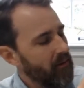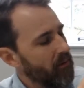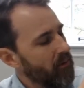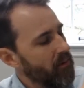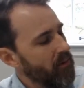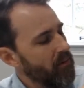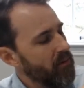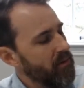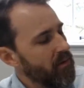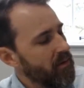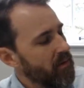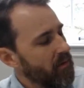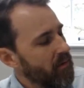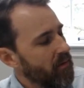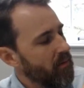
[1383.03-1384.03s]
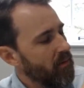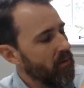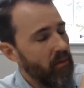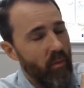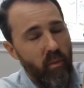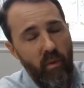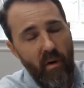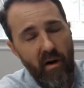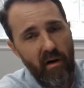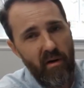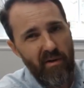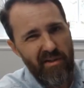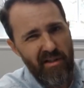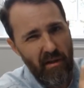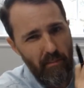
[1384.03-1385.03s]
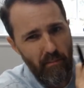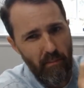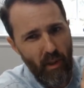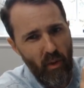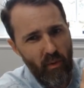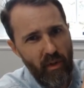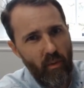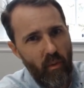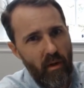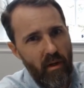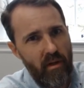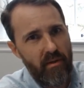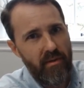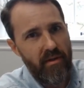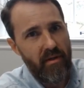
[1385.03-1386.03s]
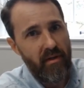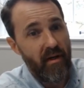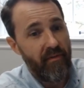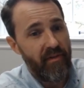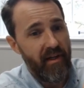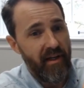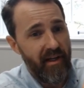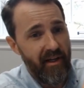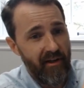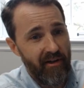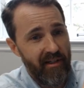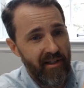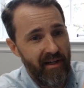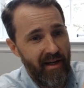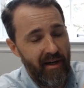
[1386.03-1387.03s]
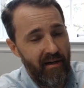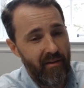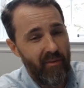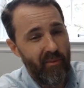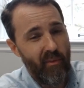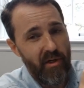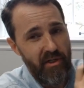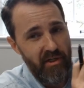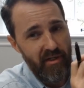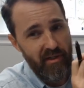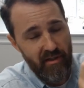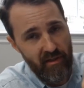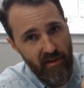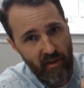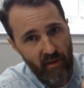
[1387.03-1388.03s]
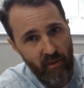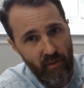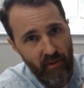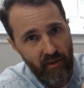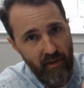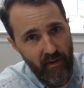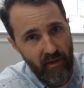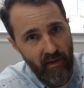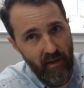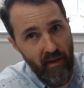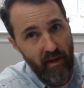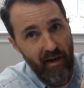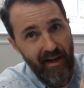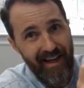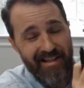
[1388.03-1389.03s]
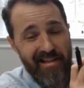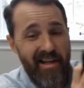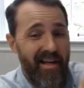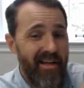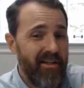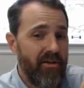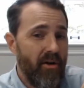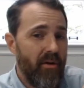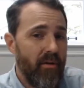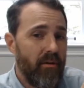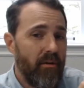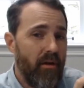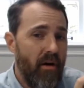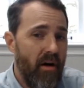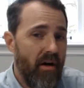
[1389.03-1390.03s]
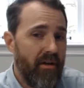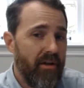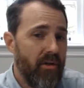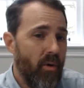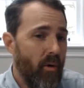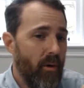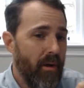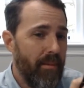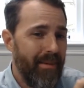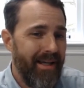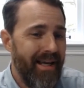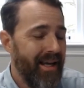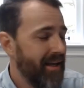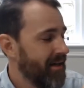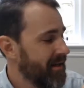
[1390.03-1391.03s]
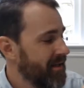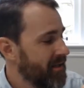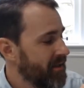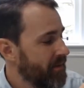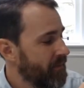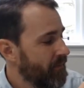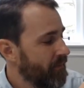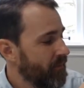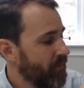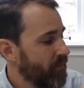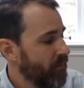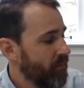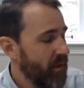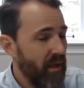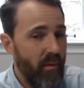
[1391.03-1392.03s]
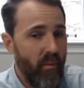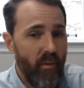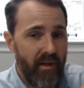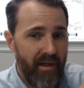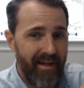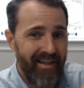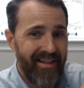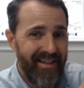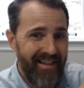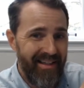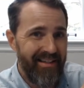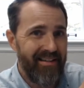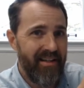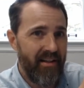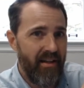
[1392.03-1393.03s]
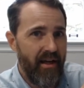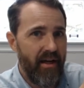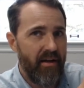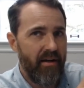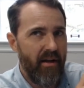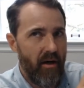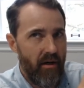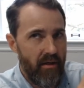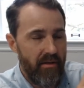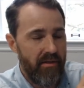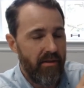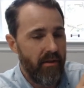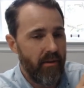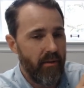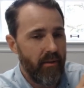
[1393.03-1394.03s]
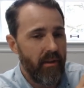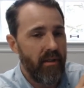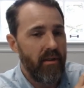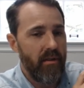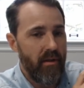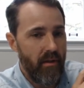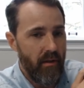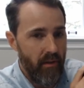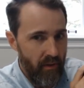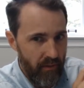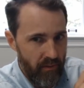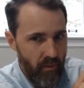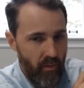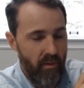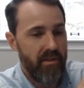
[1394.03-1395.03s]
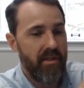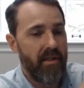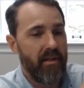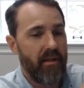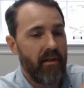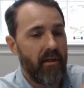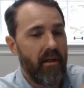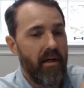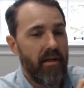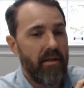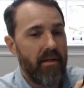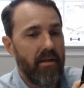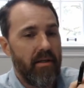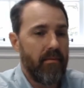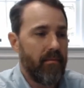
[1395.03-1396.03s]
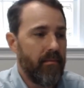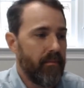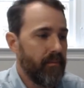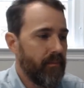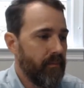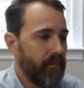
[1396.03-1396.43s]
includes the walls, the bony walls of the ear canal, which is known as the external auditory meatus. And we're going to get to that also towards the end of class.